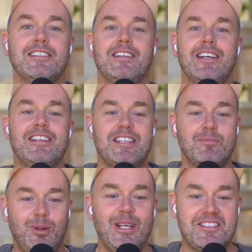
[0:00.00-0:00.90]
He said,
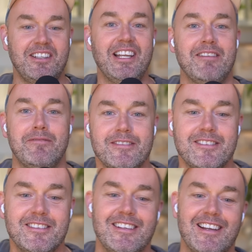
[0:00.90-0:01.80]
please leave.
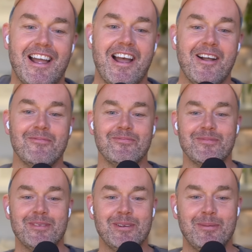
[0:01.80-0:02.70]

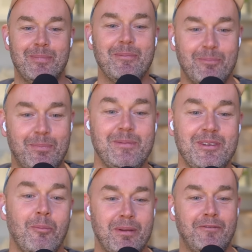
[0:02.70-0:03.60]
But
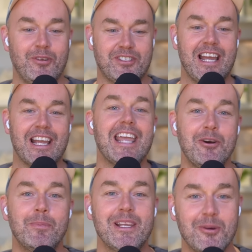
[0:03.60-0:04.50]
not before saying he'll
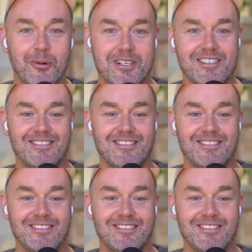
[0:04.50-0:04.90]
be good.